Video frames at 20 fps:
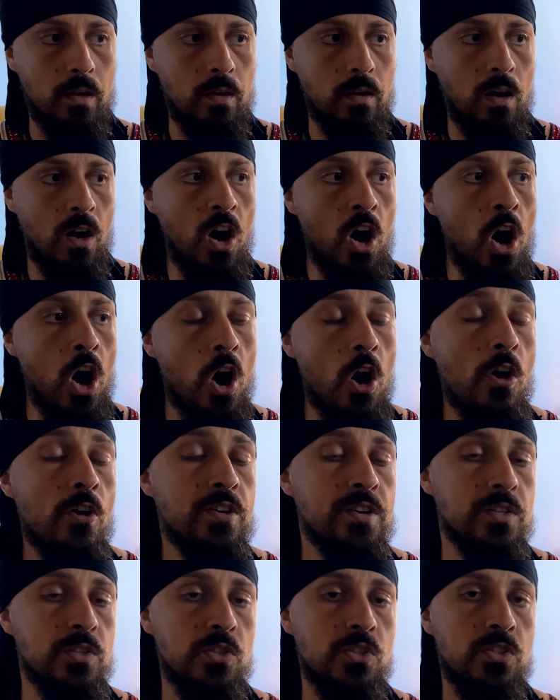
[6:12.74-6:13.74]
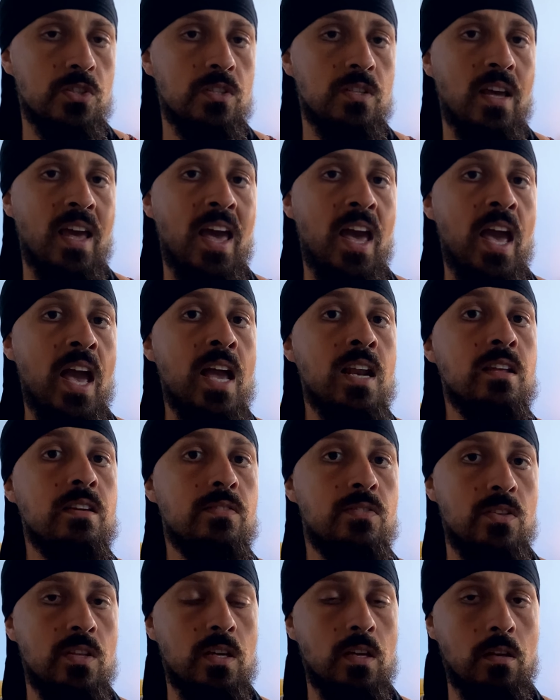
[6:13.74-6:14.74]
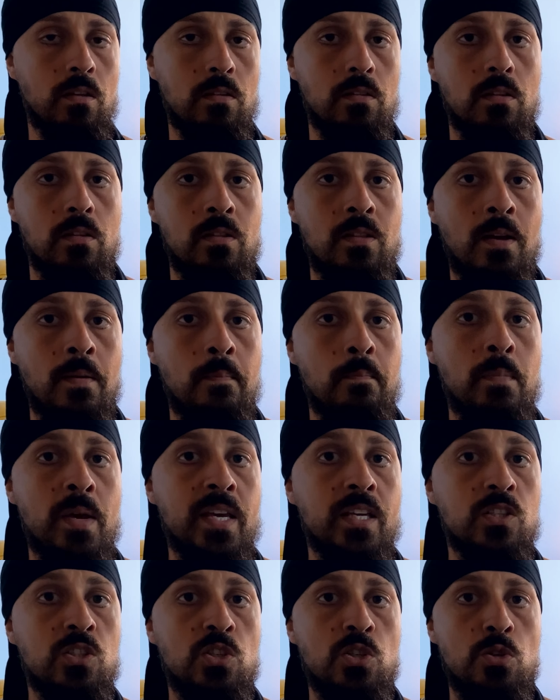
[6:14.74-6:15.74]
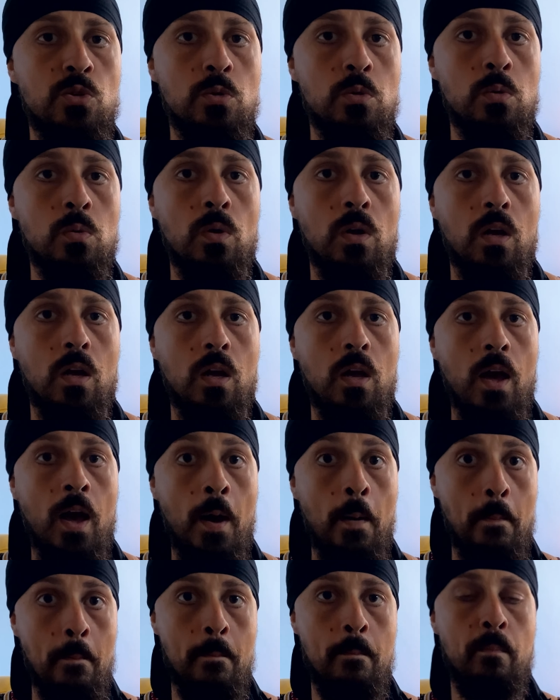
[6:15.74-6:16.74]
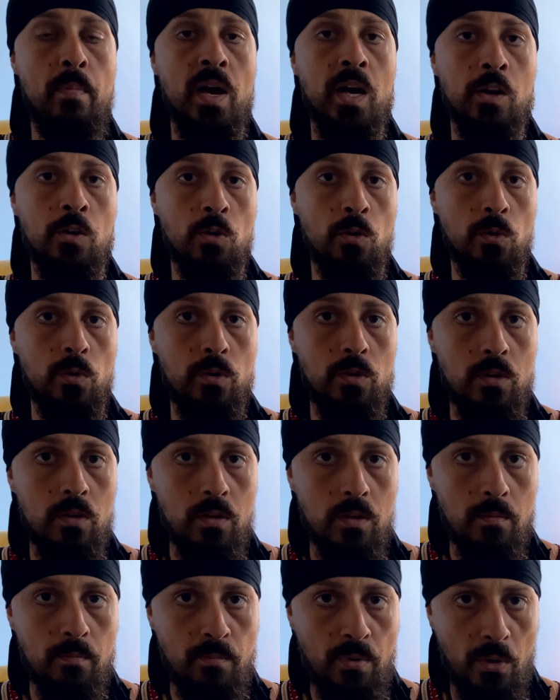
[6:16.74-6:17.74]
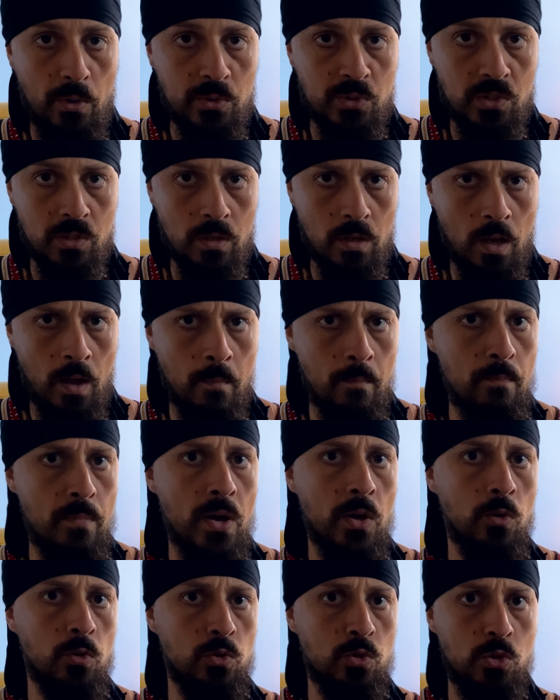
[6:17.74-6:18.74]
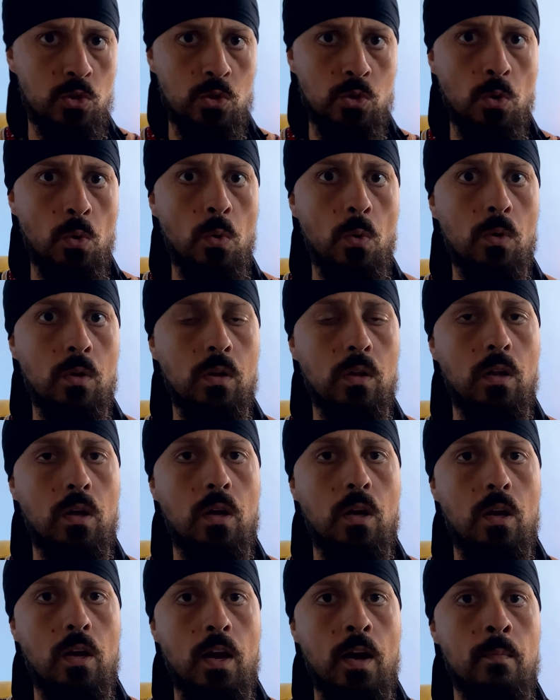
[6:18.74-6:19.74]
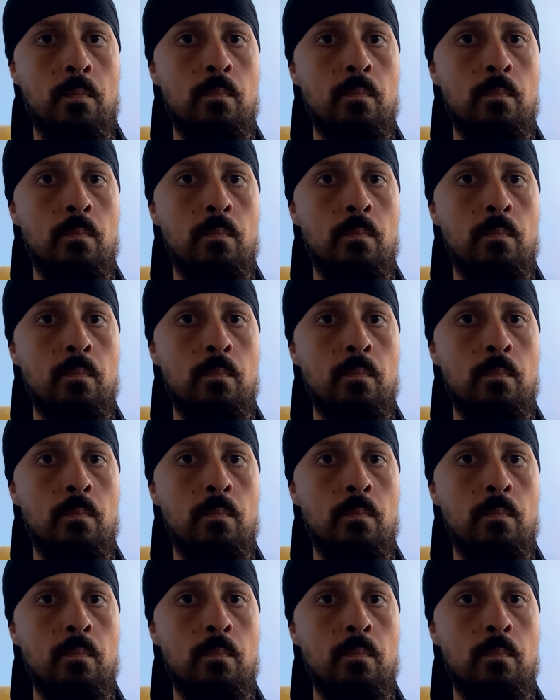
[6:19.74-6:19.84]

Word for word: harness anything that makes you a better person, a better soul, a